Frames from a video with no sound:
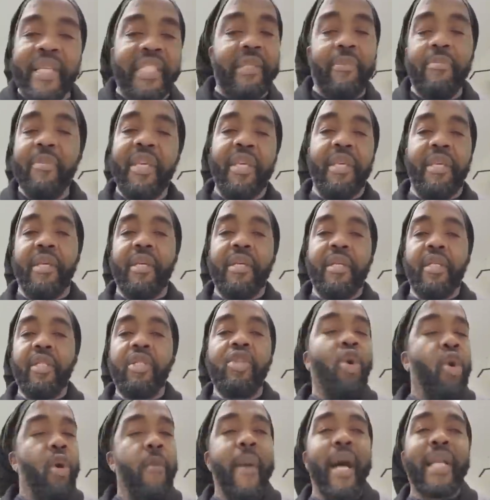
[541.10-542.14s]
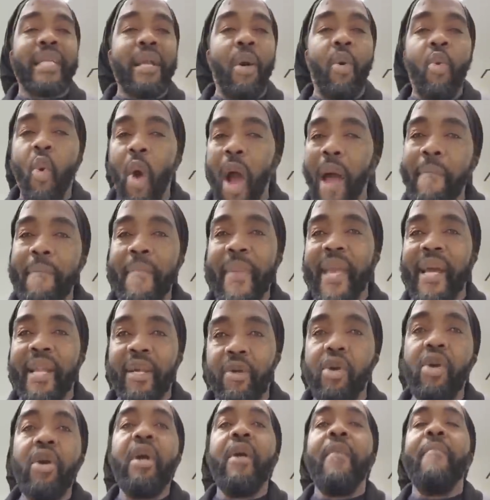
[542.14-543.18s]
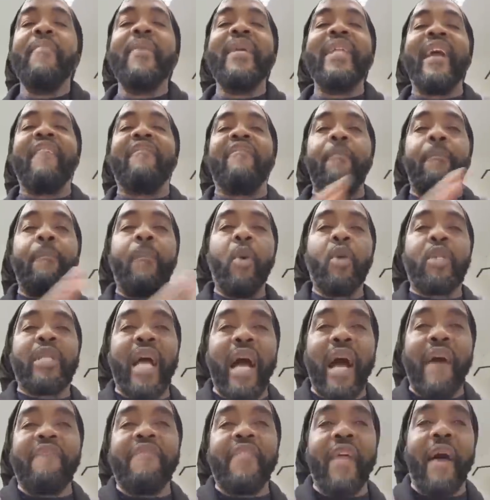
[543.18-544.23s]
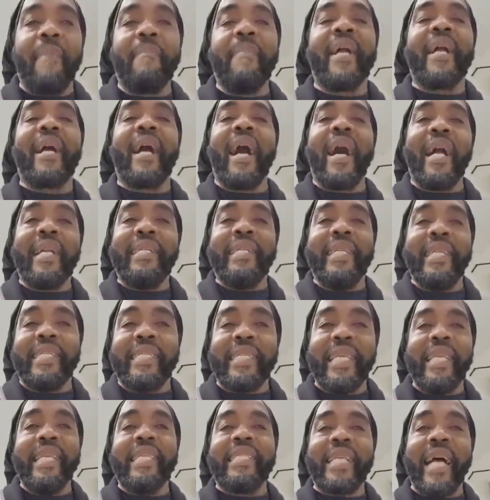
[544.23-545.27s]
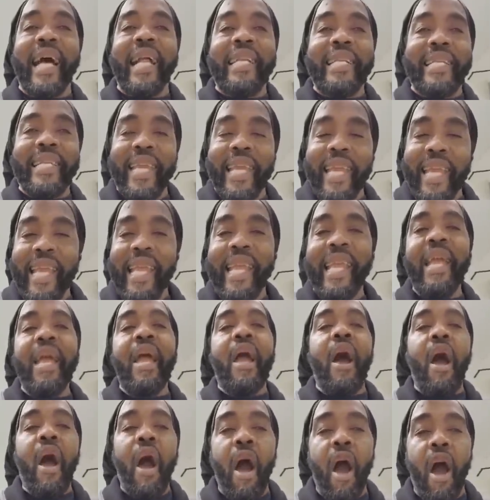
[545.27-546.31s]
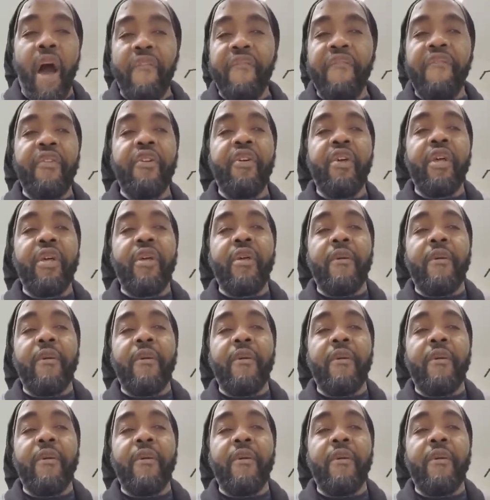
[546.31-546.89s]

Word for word: miss me. No matter what me I do, me have to put off that because this is a day of